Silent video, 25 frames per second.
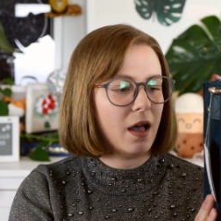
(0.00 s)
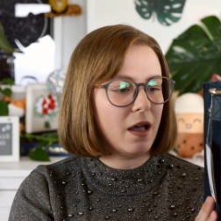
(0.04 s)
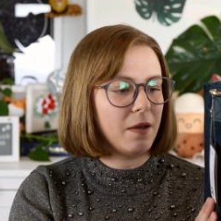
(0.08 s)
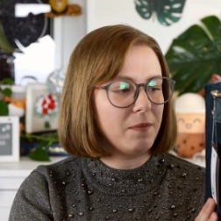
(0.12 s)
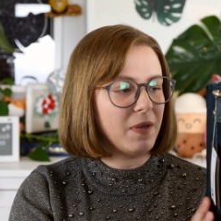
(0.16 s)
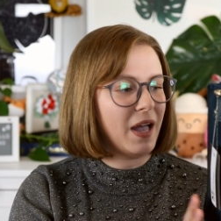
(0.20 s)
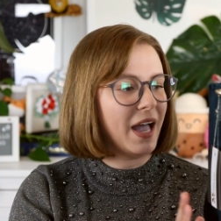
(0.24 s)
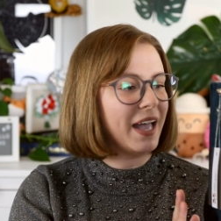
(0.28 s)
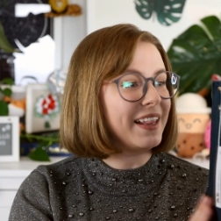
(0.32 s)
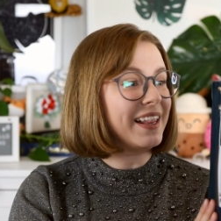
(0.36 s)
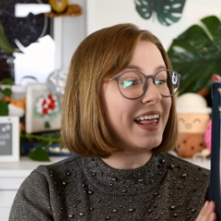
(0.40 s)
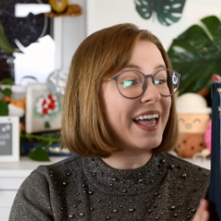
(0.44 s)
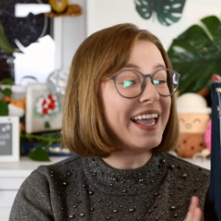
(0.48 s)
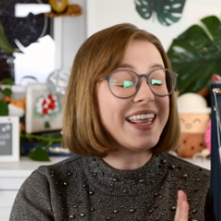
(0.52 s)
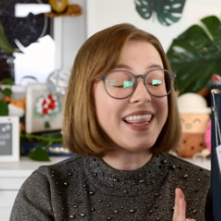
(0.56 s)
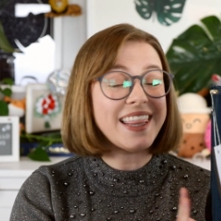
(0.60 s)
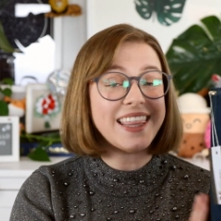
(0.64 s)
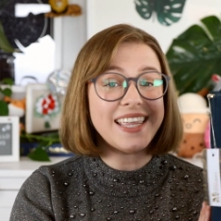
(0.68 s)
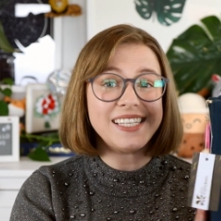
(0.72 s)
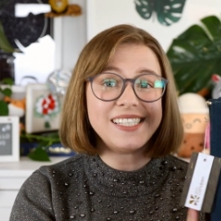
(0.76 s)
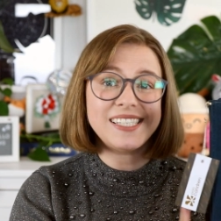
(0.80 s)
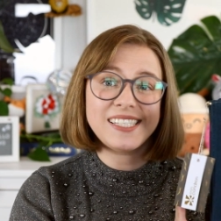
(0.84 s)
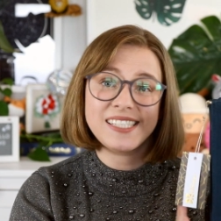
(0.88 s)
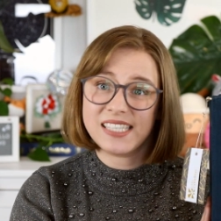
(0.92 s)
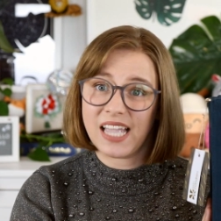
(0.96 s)
Um, I
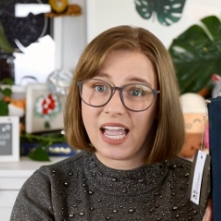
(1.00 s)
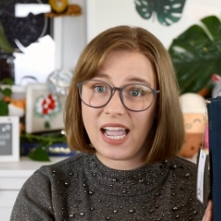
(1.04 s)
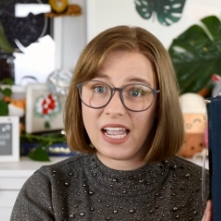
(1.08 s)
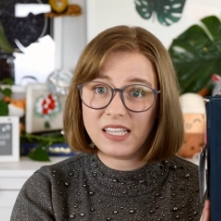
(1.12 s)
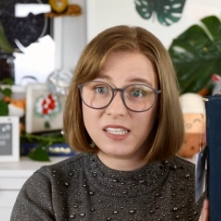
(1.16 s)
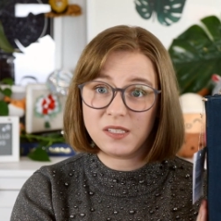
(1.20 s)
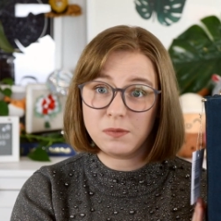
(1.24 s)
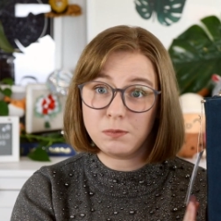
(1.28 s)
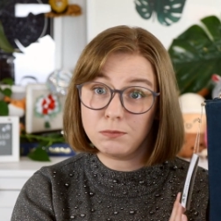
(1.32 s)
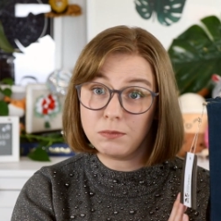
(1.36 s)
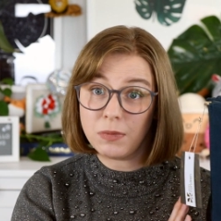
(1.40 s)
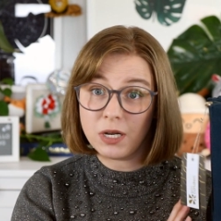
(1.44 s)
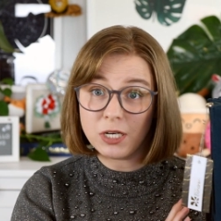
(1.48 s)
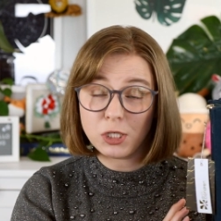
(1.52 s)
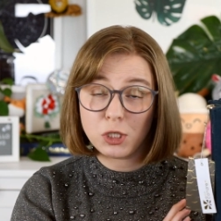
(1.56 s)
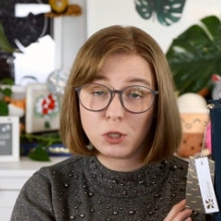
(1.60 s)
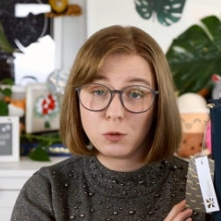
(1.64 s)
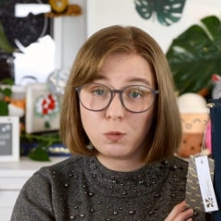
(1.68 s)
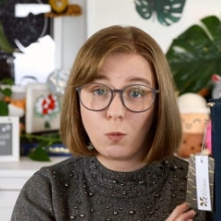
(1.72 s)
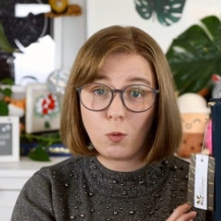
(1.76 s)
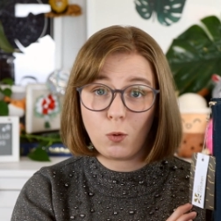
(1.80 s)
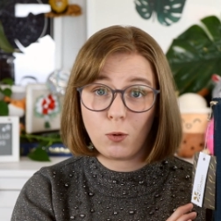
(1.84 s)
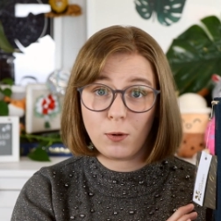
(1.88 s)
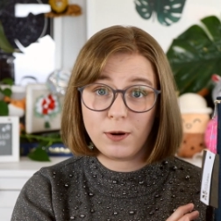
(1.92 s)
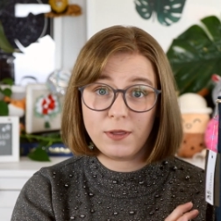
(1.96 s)
like this size
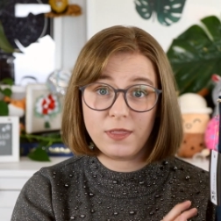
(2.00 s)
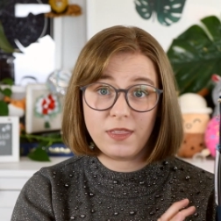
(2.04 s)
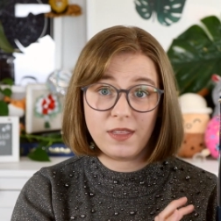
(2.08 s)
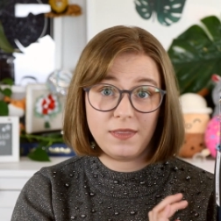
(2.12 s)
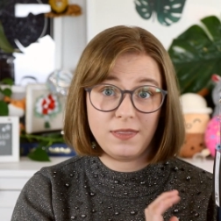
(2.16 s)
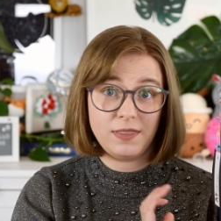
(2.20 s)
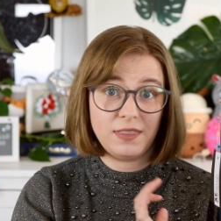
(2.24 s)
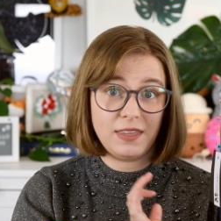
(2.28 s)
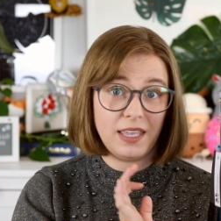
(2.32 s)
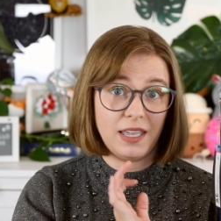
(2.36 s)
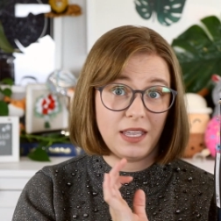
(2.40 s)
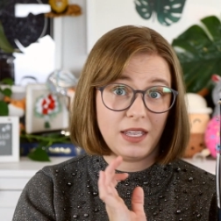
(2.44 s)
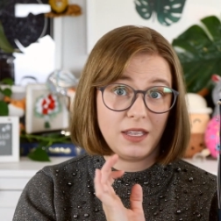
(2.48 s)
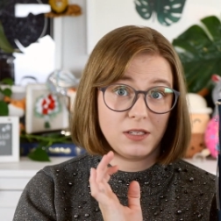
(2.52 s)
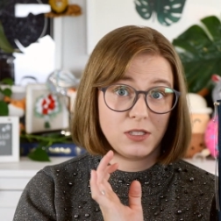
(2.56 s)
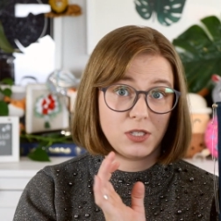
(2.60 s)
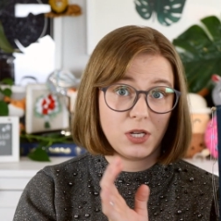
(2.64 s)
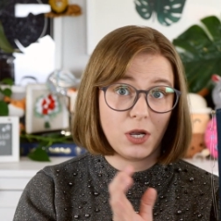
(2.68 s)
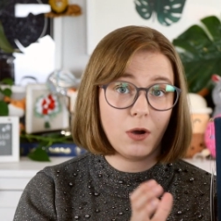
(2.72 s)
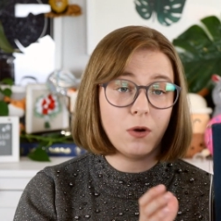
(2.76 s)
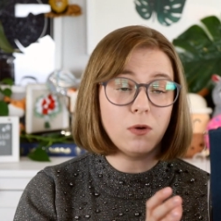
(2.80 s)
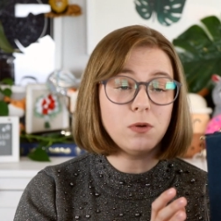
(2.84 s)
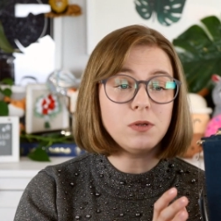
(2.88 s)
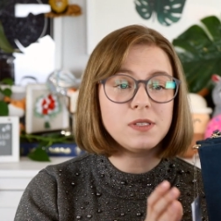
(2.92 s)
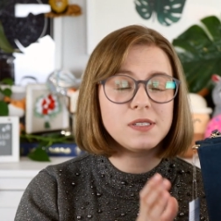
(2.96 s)
much more than the
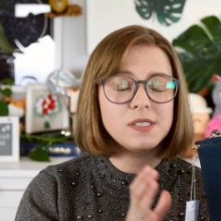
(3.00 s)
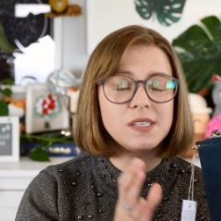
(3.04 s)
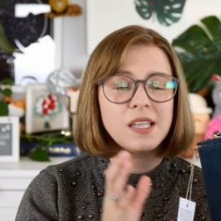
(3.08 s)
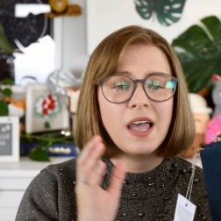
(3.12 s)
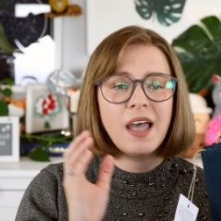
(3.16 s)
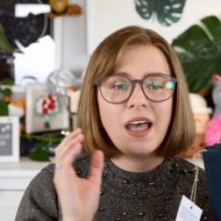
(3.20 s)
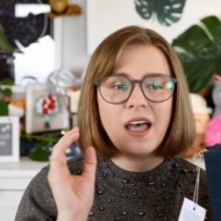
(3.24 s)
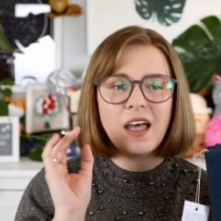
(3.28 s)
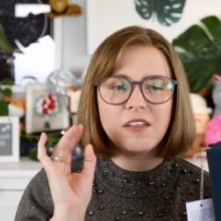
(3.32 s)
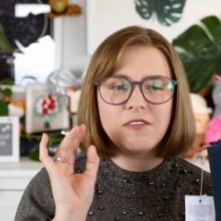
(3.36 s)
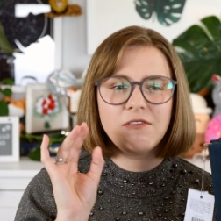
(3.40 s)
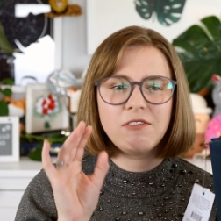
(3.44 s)
totes.